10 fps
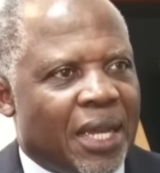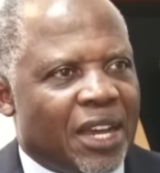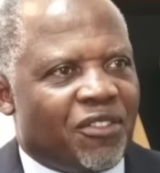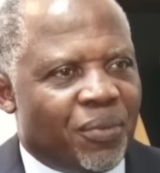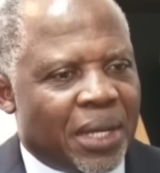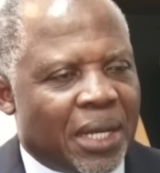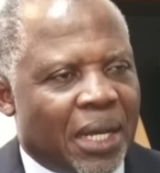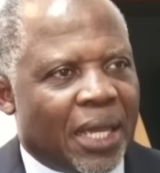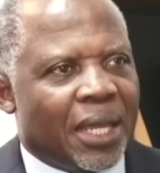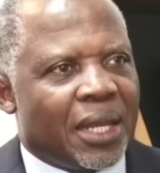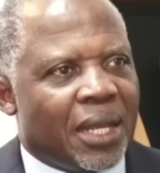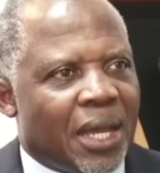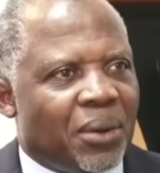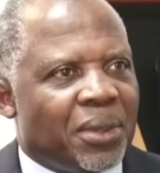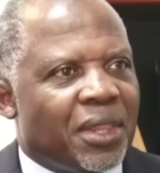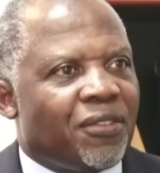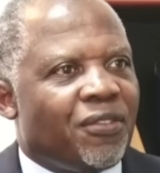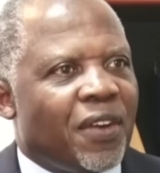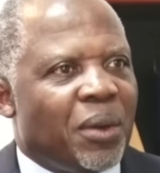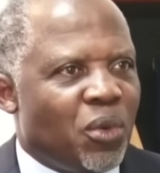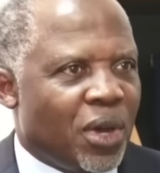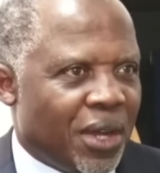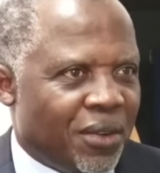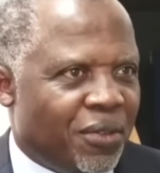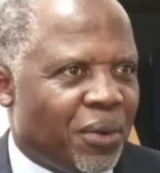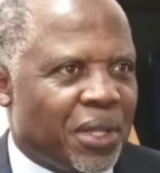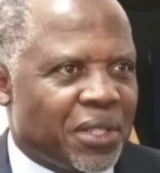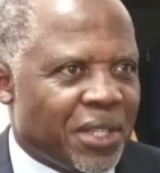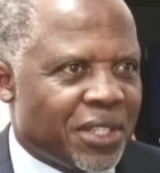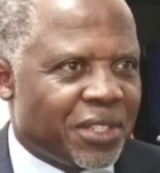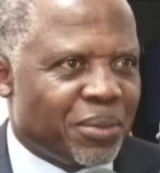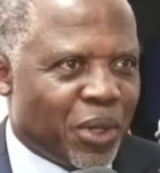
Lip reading: government laying down the framework for research,